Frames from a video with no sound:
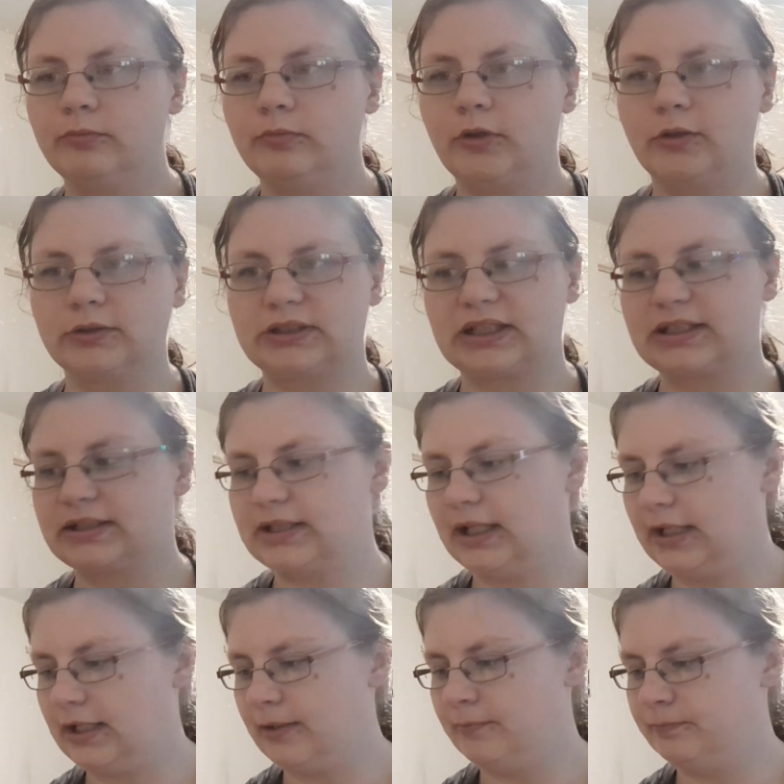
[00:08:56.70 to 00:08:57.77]
What was I
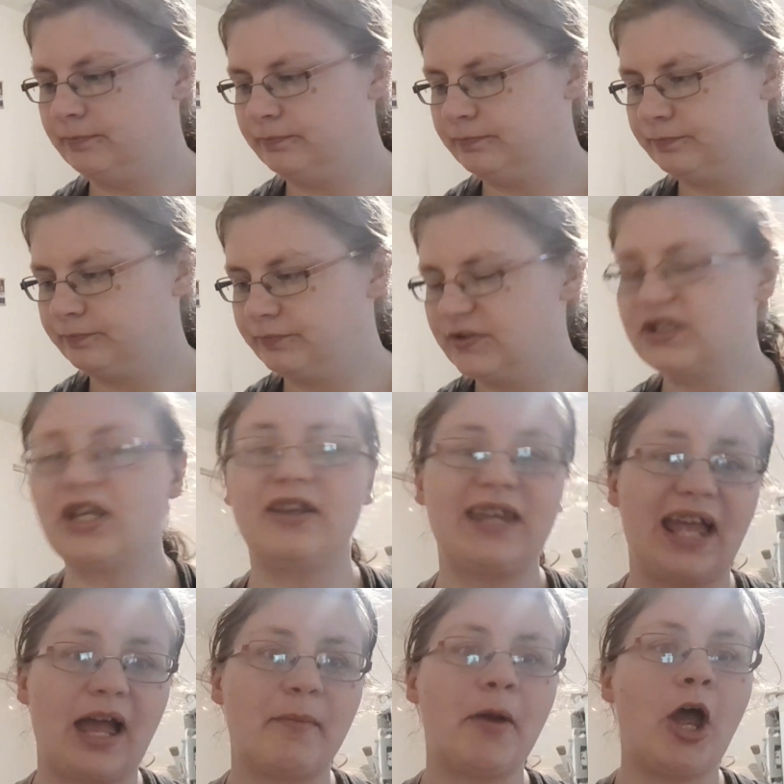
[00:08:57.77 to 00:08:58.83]
saying? So
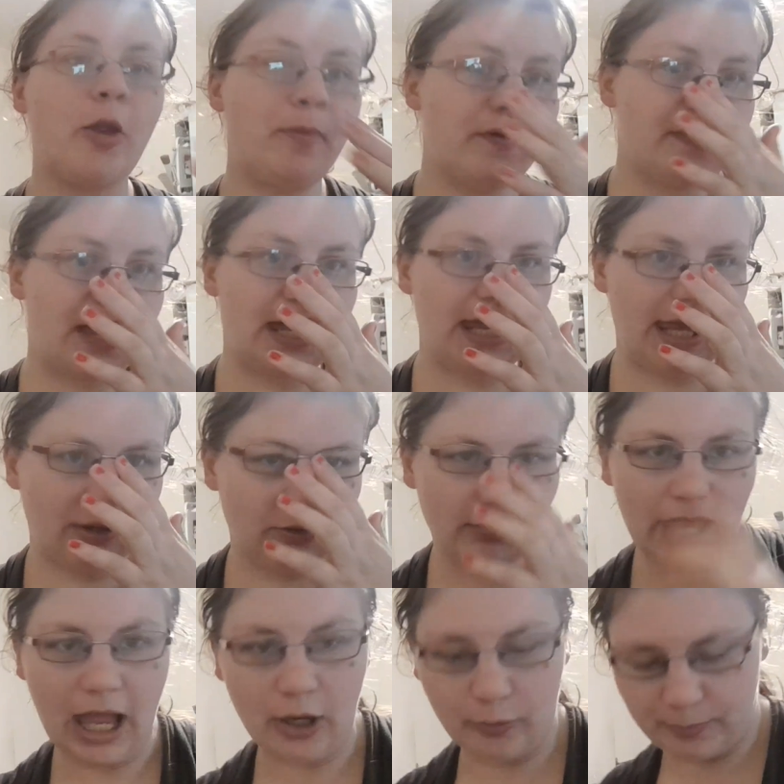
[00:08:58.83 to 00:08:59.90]
yeah, I'm hoping that it
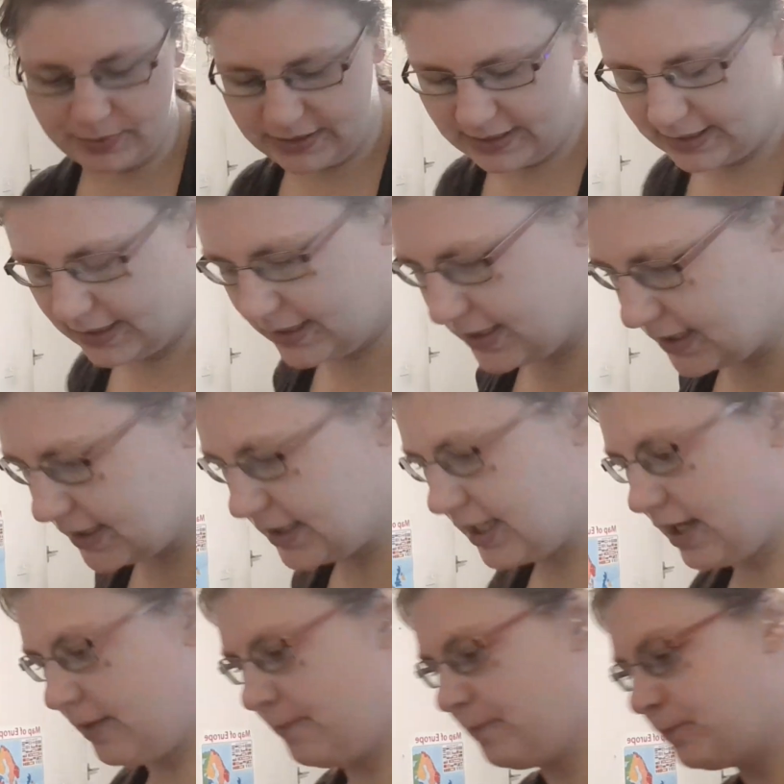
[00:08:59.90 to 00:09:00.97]
helps
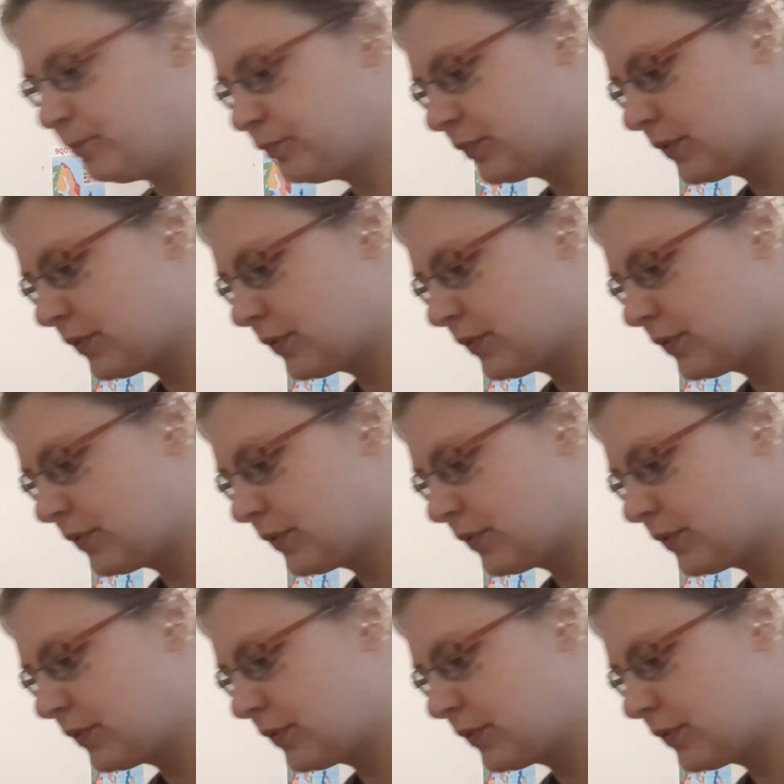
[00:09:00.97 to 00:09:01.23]
them.